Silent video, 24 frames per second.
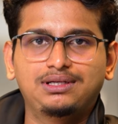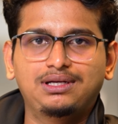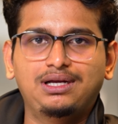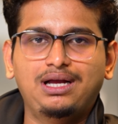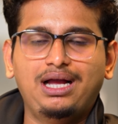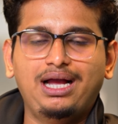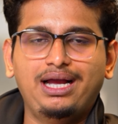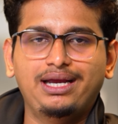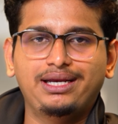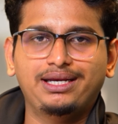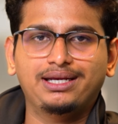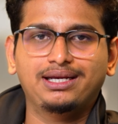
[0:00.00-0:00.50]

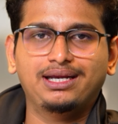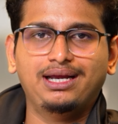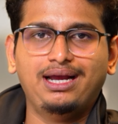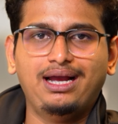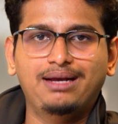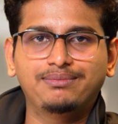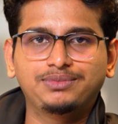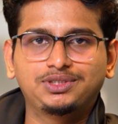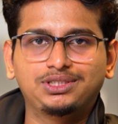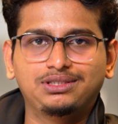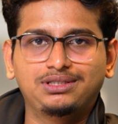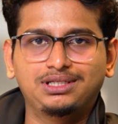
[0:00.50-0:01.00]
Hi,
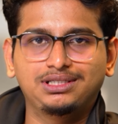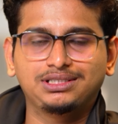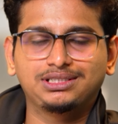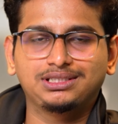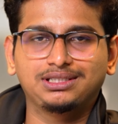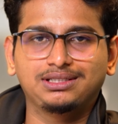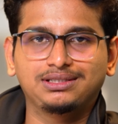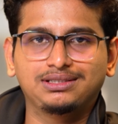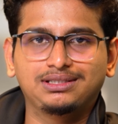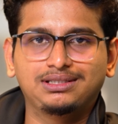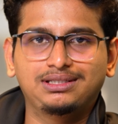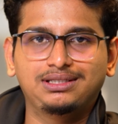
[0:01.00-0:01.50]
I'm
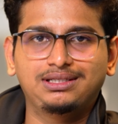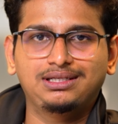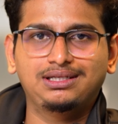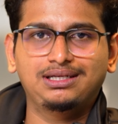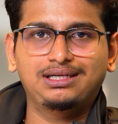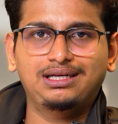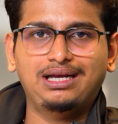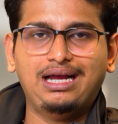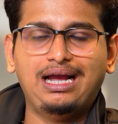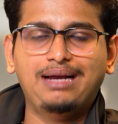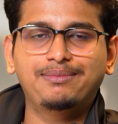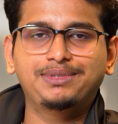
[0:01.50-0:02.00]
Sudarshan.
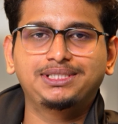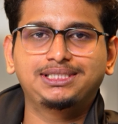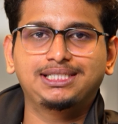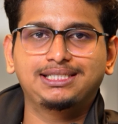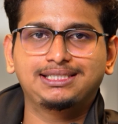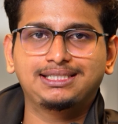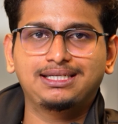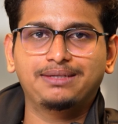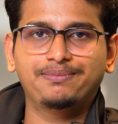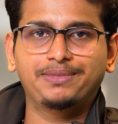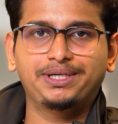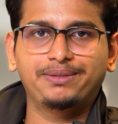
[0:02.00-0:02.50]
I'm a
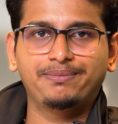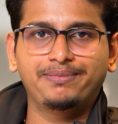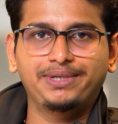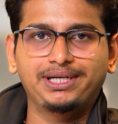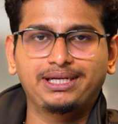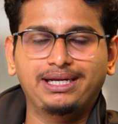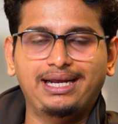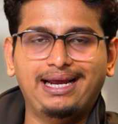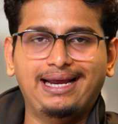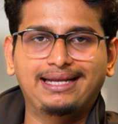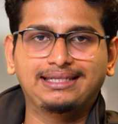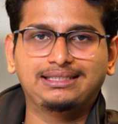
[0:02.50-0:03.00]
system admin
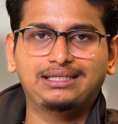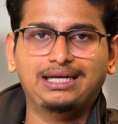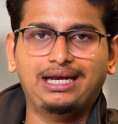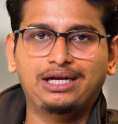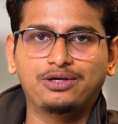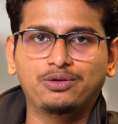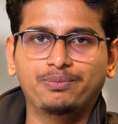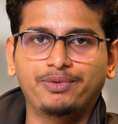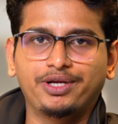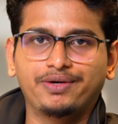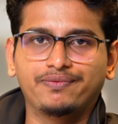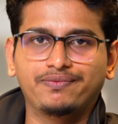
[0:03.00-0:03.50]
at
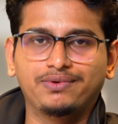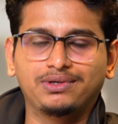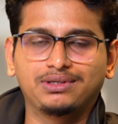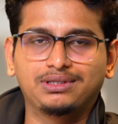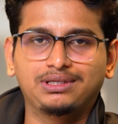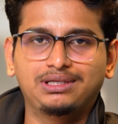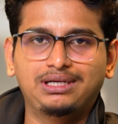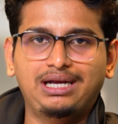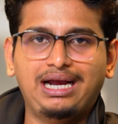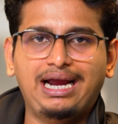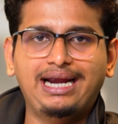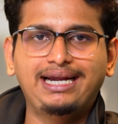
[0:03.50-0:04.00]
Atomicwork.
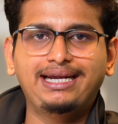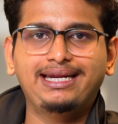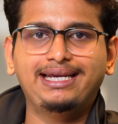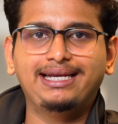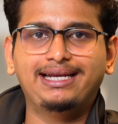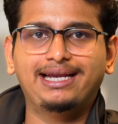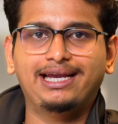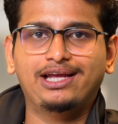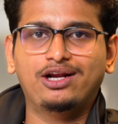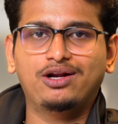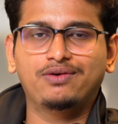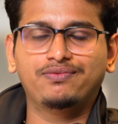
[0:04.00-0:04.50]
I take
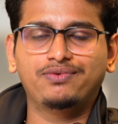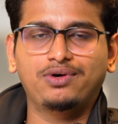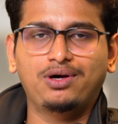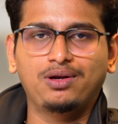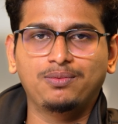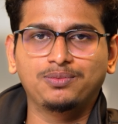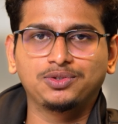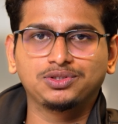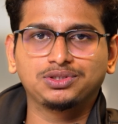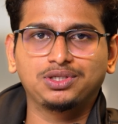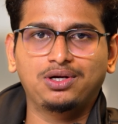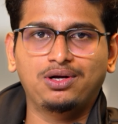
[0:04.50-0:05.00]
care of
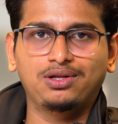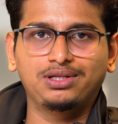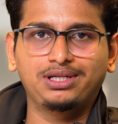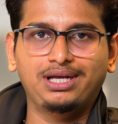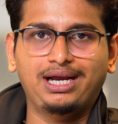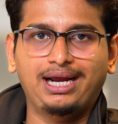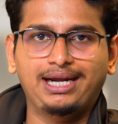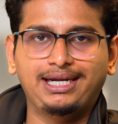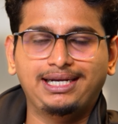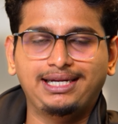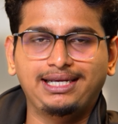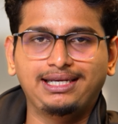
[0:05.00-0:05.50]
almost all
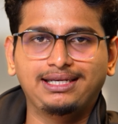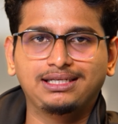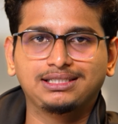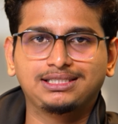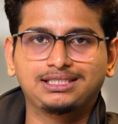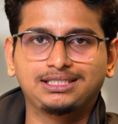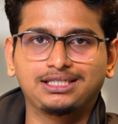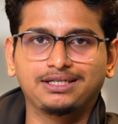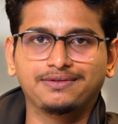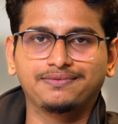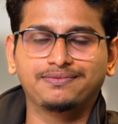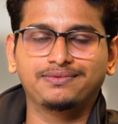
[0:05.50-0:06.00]
the IT
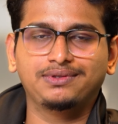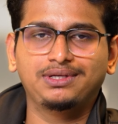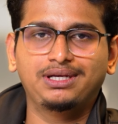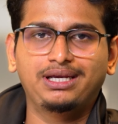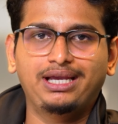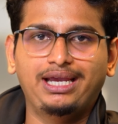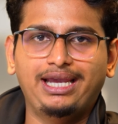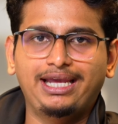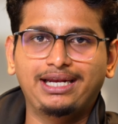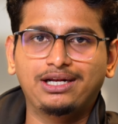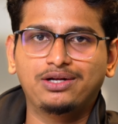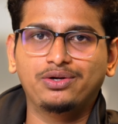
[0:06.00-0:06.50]
stuff,
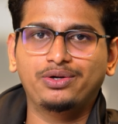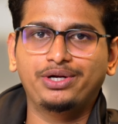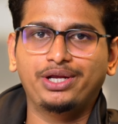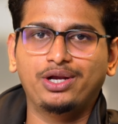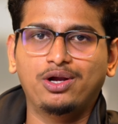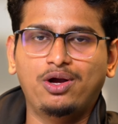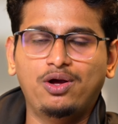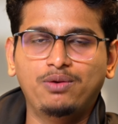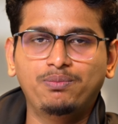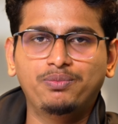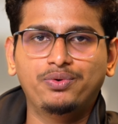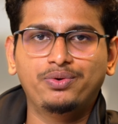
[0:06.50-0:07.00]
including
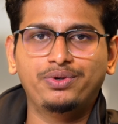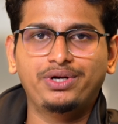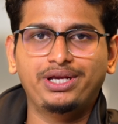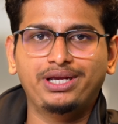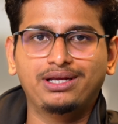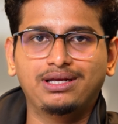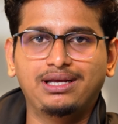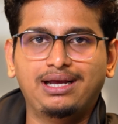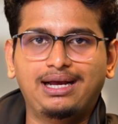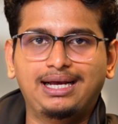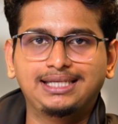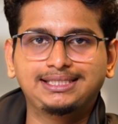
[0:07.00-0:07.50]

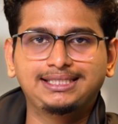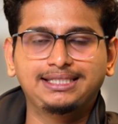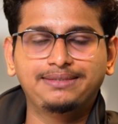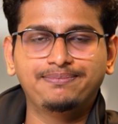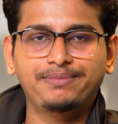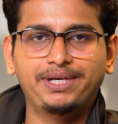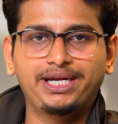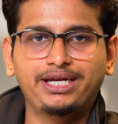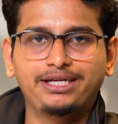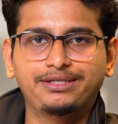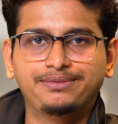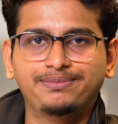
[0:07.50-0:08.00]
onboarding, asset
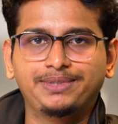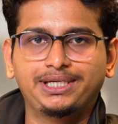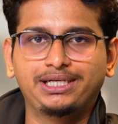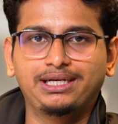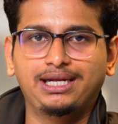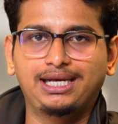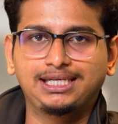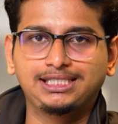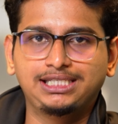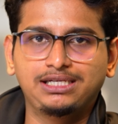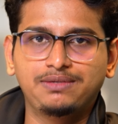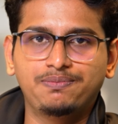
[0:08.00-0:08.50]
management,
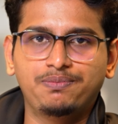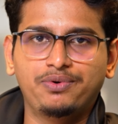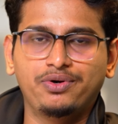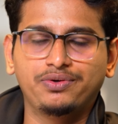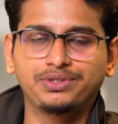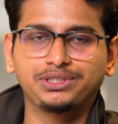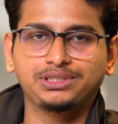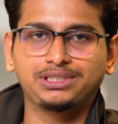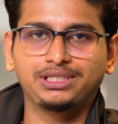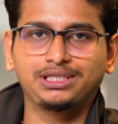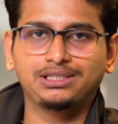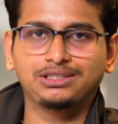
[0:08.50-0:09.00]
asset
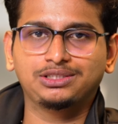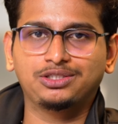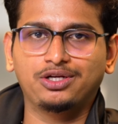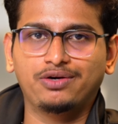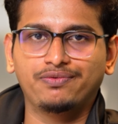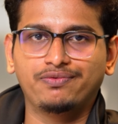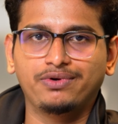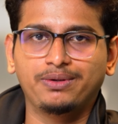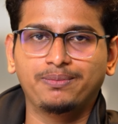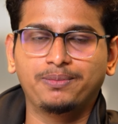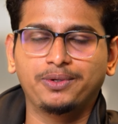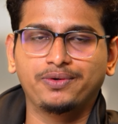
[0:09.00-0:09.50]
provisioning,
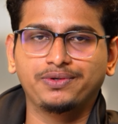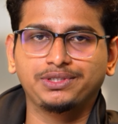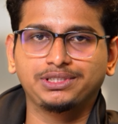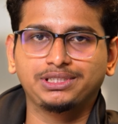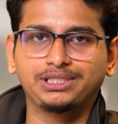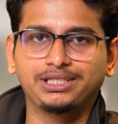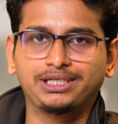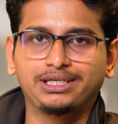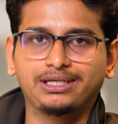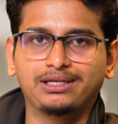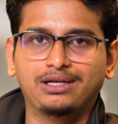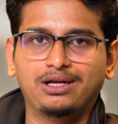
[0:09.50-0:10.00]
software
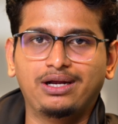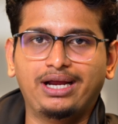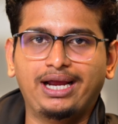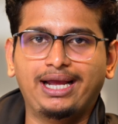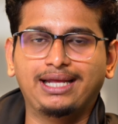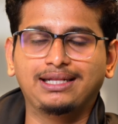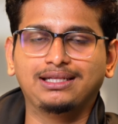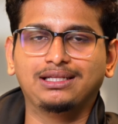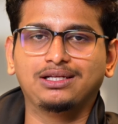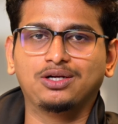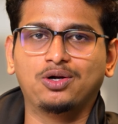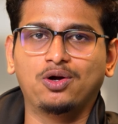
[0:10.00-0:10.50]
provisioning,
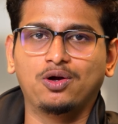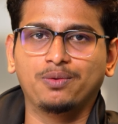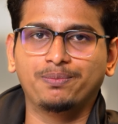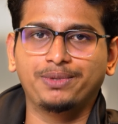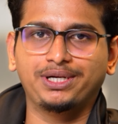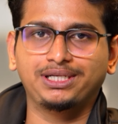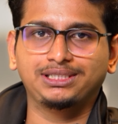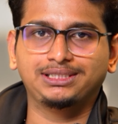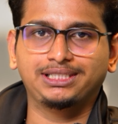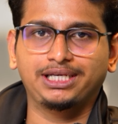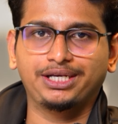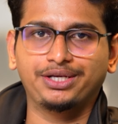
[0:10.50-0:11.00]
and the
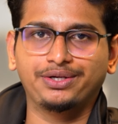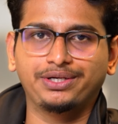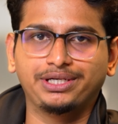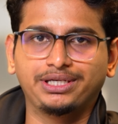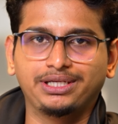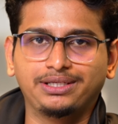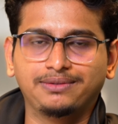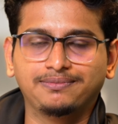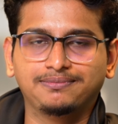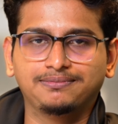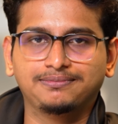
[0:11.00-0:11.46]
corporate security.